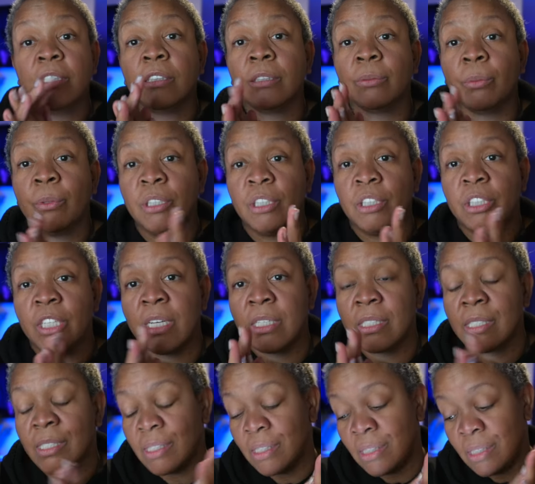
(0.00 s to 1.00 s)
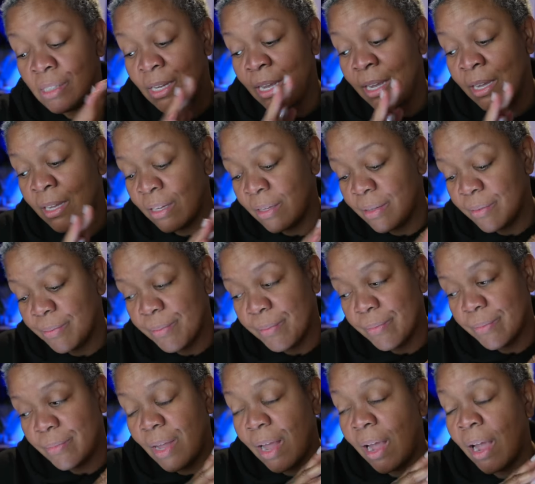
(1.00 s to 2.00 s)
just wanted y'all to see, like,
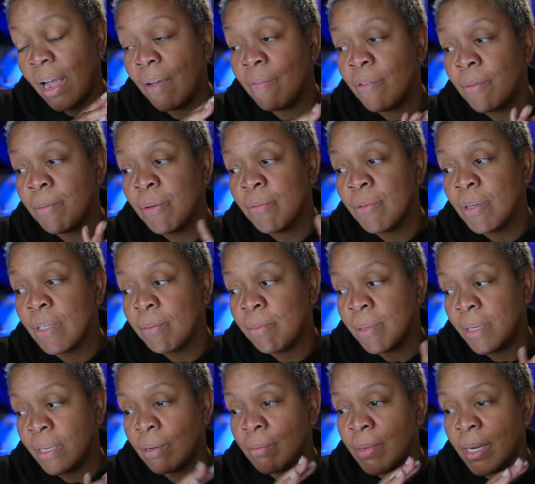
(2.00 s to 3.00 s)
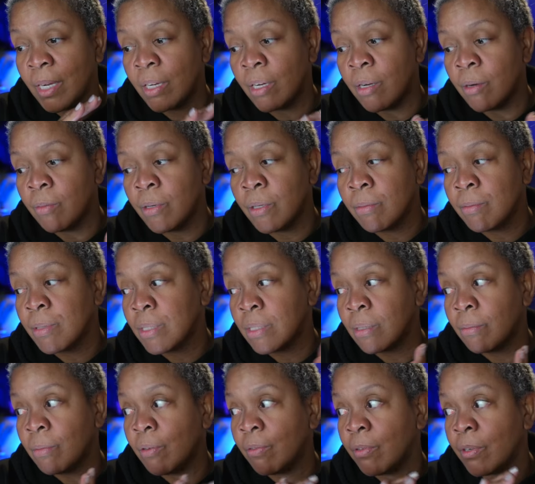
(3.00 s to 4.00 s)
I haven't been really picking my camera up because
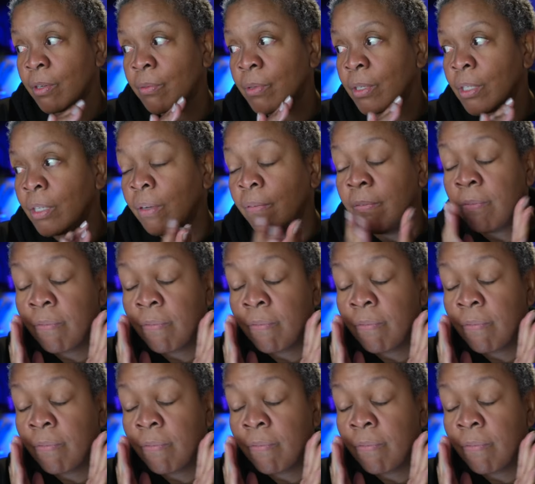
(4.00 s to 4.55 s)
I'm over here really